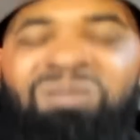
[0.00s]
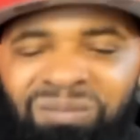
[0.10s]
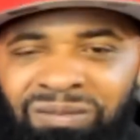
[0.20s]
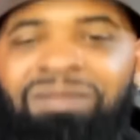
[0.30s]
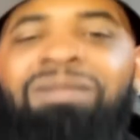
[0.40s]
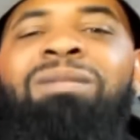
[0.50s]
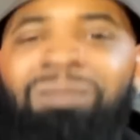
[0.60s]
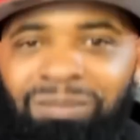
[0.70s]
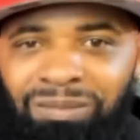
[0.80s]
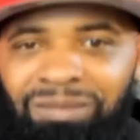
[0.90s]
I
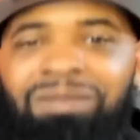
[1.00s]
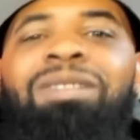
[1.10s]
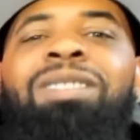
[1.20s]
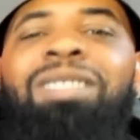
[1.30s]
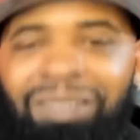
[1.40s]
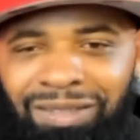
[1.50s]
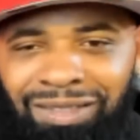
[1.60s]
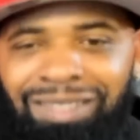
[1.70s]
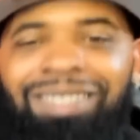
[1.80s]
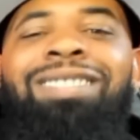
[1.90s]
on deck, put
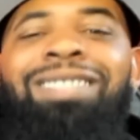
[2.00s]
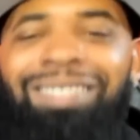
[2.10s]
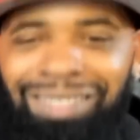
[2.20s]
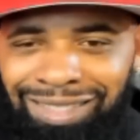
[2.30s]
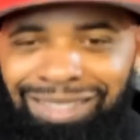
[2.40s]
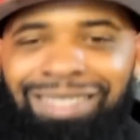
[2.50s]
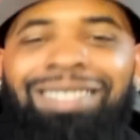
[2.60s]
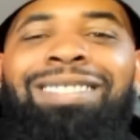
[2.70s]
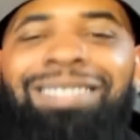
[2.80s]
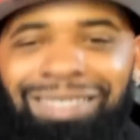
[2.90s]
some respect on them
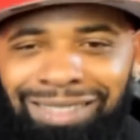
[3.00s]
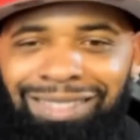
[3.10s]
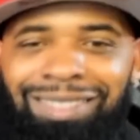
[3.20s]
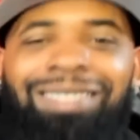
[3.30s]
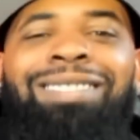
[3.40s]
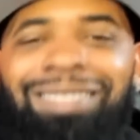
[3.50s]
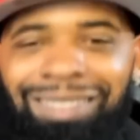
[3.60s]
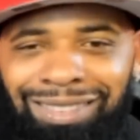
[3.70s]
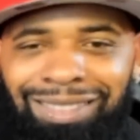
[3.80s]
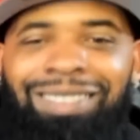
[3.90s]
two, later stand
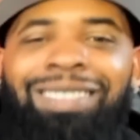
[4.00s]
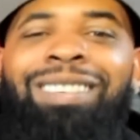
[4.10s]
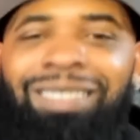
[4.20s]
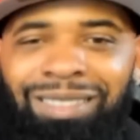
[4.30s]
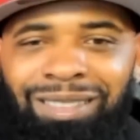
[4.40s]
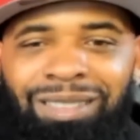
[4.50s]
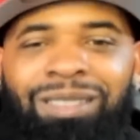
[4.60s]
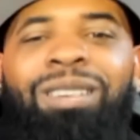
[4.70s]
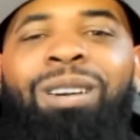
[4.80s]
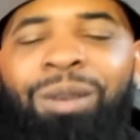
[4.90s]
follow like Simon
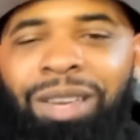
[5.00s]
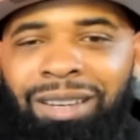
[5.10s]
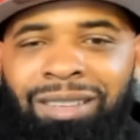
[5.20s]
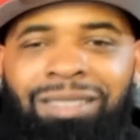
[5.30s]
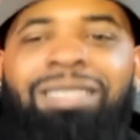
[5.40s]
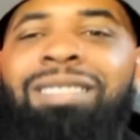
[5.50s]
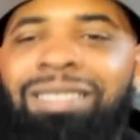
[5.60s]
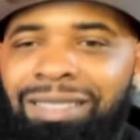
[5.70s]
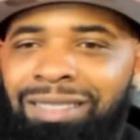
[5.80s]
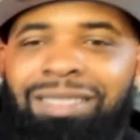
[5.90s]
says. Okay. 24
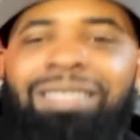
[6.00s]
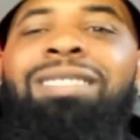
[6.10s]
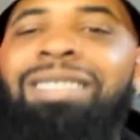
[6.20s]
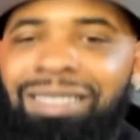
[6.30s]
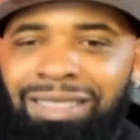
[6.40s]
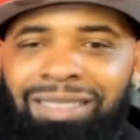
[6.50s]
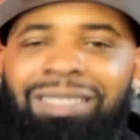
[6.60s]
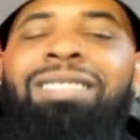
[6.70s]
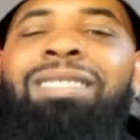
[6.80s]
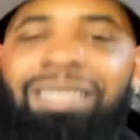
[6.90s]
7, 365,
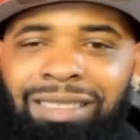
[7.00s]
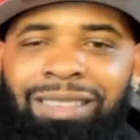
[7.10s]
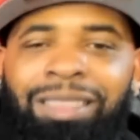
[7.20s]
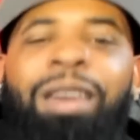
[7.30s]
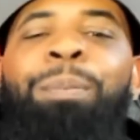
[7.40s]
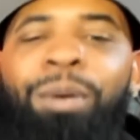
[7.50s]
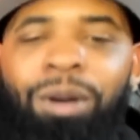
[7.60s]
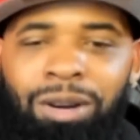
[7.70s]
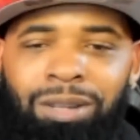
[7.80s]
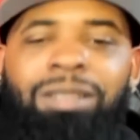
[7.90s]
actually, that
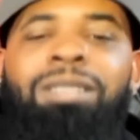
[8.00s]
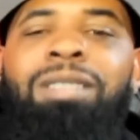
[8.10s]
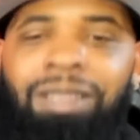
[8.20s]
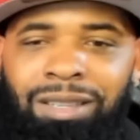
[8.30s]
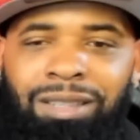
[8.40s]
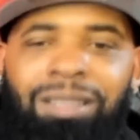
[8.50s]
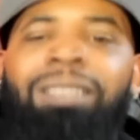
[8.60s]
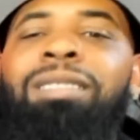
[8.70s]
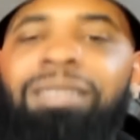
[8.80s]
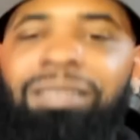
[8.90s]
part. breaker out of
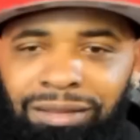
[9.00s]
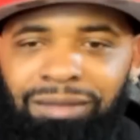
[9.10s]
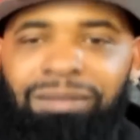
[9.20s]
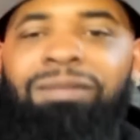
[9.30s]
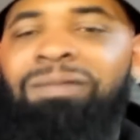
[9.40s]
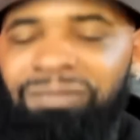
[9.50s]
stereotypes.